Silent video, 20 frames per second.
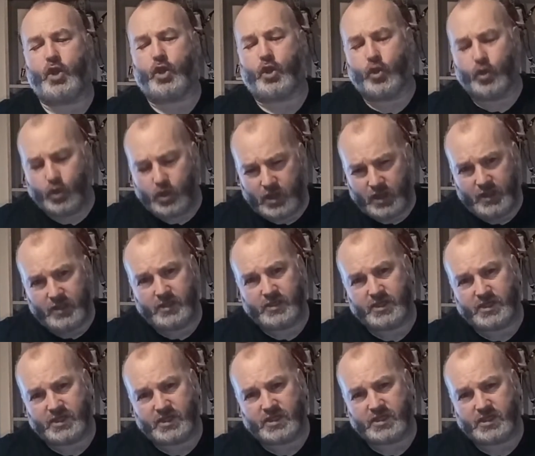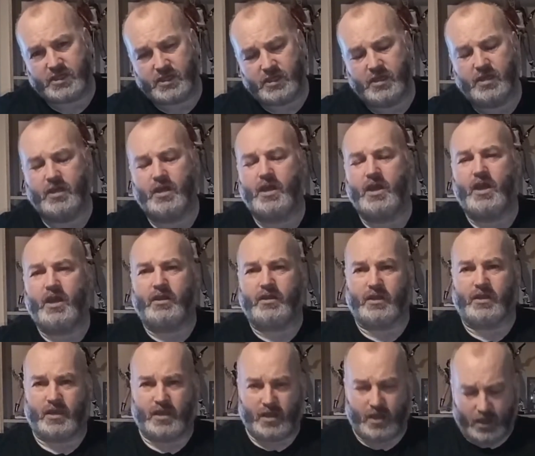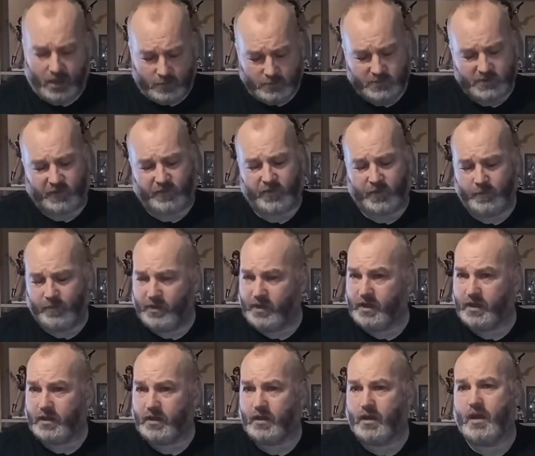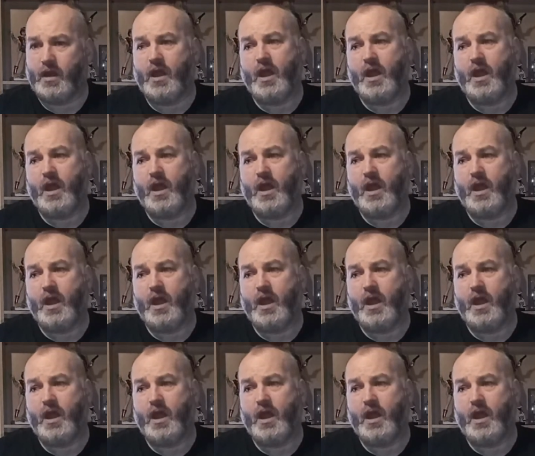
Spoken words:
goodness that comes from there.